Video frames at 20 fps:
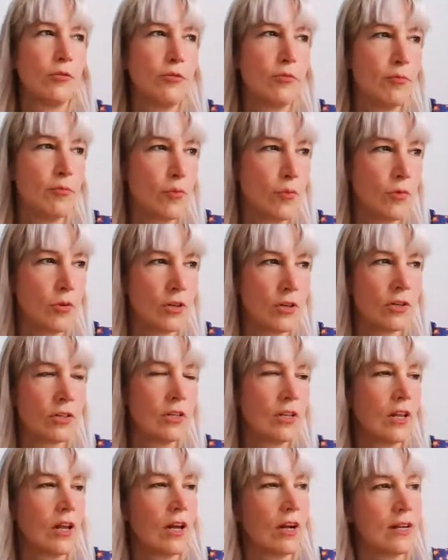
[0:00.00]

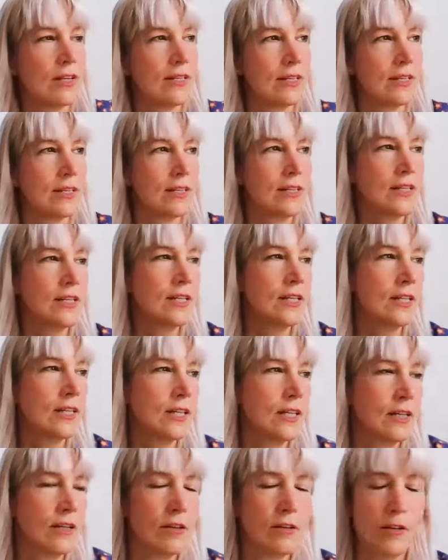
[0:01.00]
mortal identity,
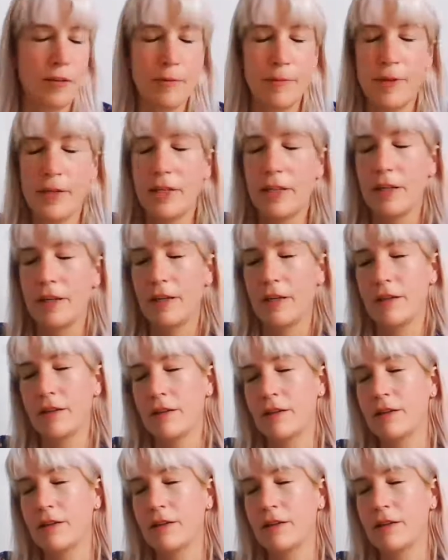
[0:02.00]
you know what I mean, like